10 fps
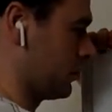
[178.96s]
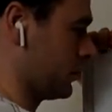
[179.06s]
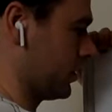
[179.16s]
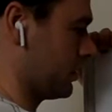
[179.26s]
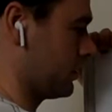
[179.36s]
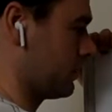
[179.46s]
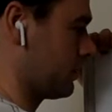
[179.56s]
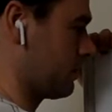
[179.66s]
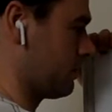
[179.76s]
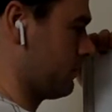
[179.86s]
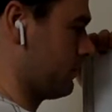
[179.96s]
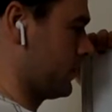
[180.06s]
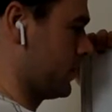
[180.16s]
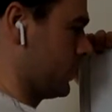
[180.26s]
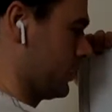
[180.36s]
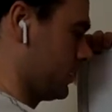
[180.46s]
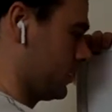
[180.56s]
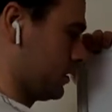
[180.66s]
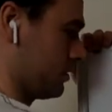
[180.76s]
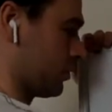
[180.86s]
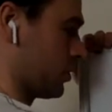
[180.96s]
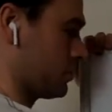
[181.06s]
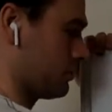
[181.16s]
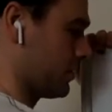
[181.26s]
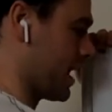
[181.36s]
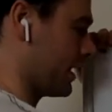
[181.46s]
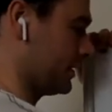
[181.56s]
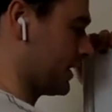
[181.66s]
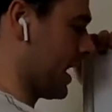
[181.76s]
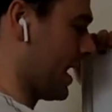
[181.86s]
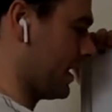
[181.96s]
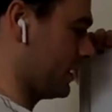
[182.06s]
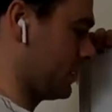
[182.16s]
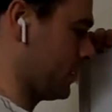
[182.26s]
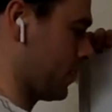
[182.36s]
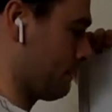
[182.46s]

return. The formula for that is I